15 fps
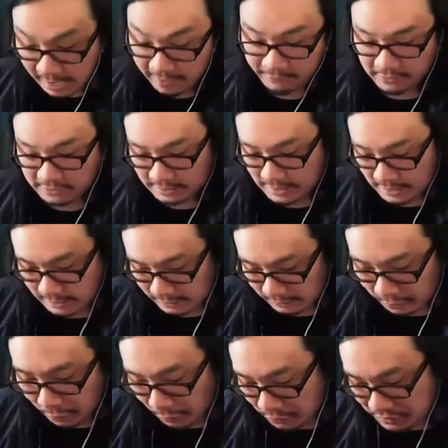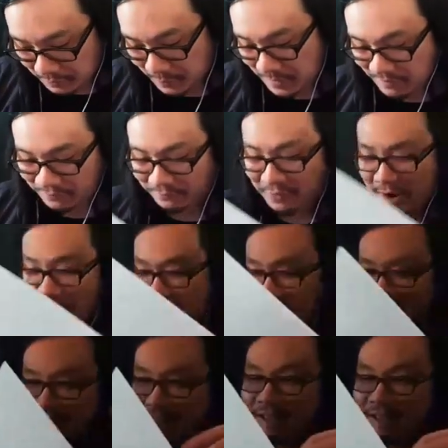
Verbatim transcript: haven't seen it though. To be frank,